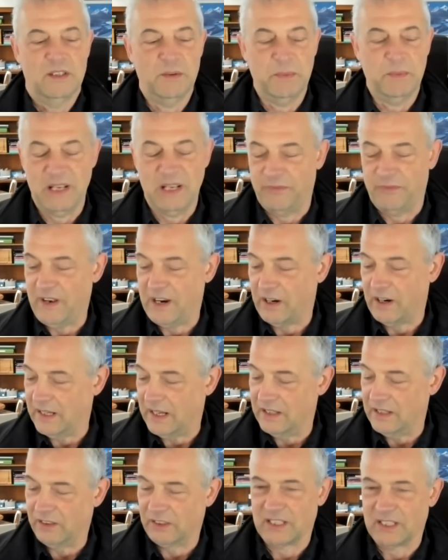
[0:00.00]
To be fair,
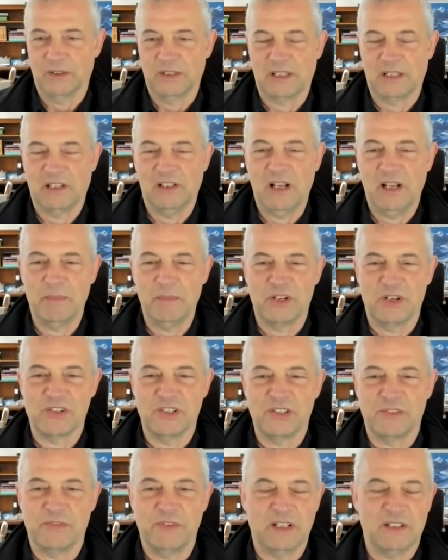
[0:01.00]
I looked at the kilometers in
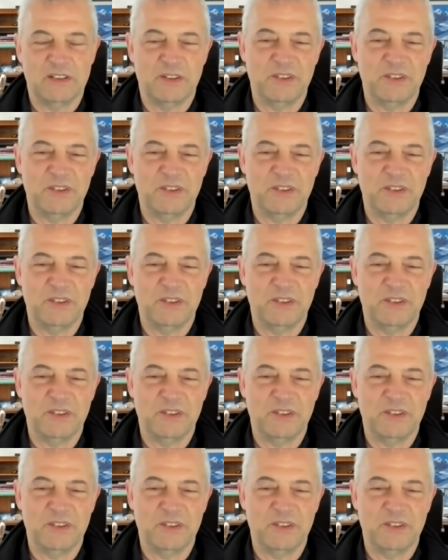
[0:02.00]
this vehicle.